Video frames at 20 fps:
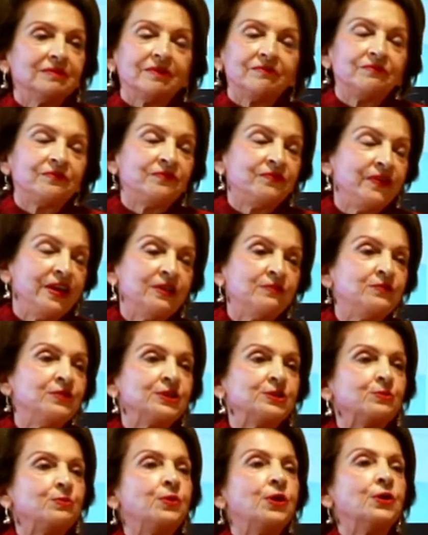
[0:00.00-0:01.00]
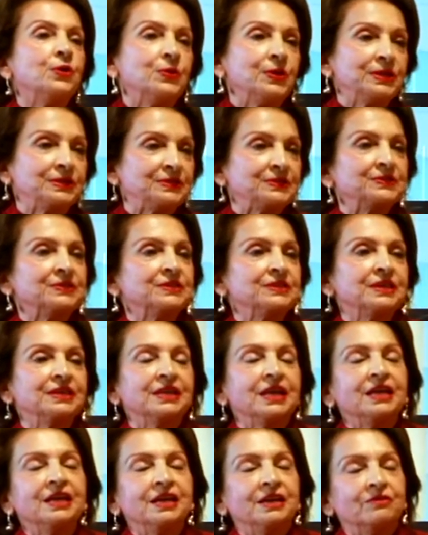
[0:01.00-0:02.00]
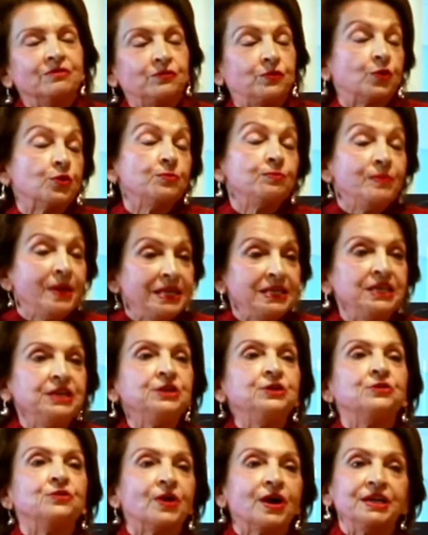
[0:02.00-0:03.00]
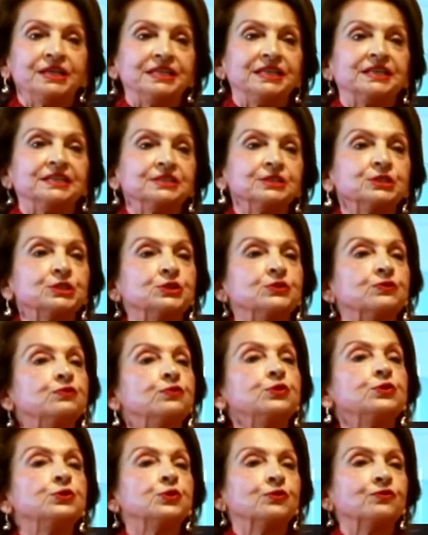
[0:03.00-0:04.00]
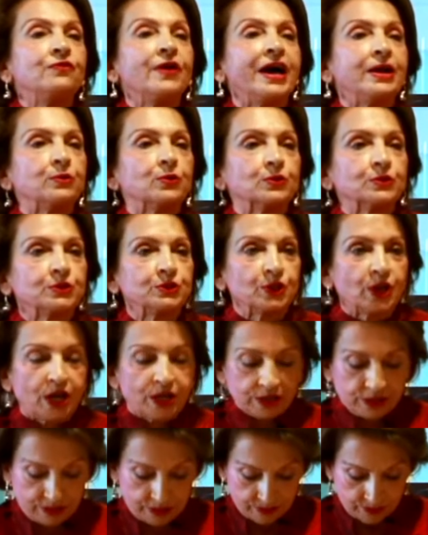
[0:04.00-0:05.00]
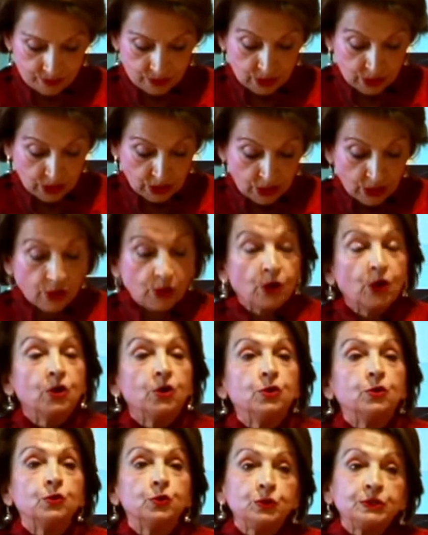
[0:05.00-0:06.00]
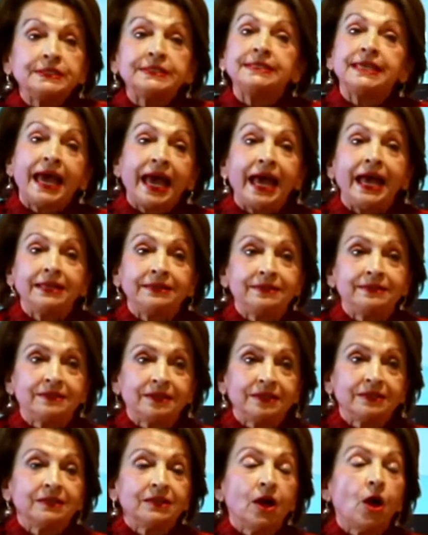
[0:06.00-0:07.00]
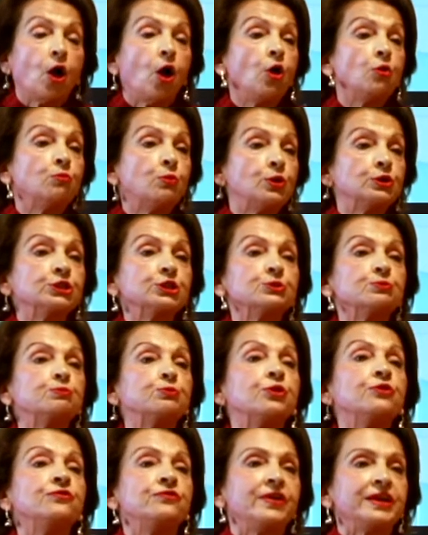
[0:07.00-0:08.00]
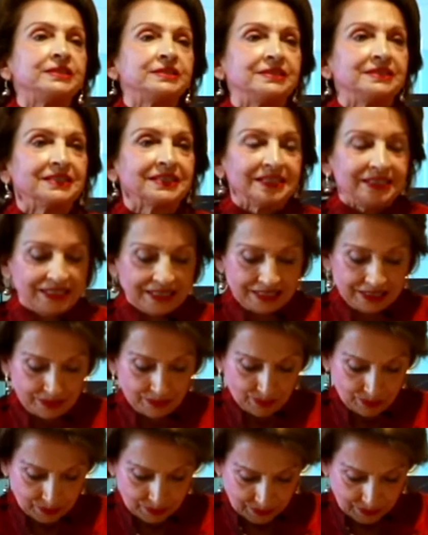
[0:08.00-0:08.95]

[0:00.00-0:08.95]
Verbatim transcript: a favorite poet for many Iranians, Forugh Farrokhzad, who said almost prophetically,